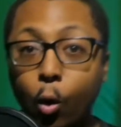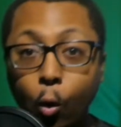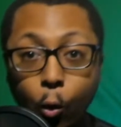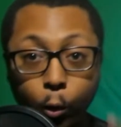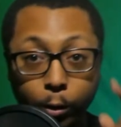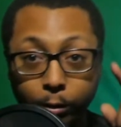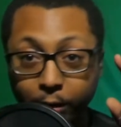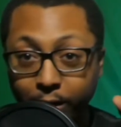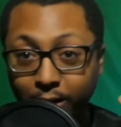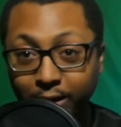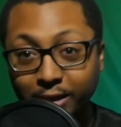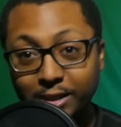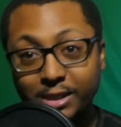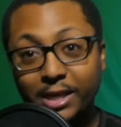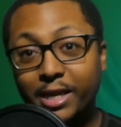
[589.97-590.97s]
Or at
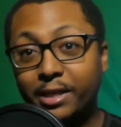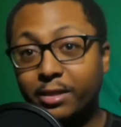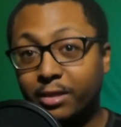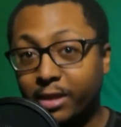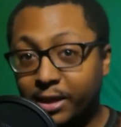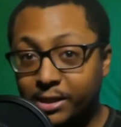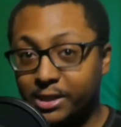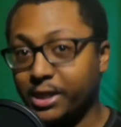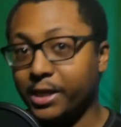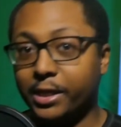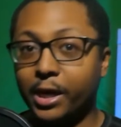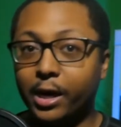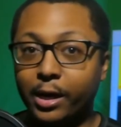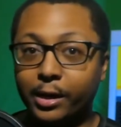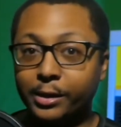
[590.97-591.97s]
least he thinks he
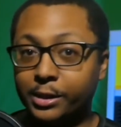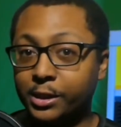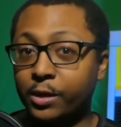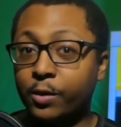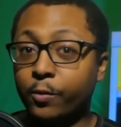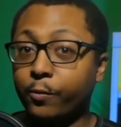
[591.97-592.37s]
does,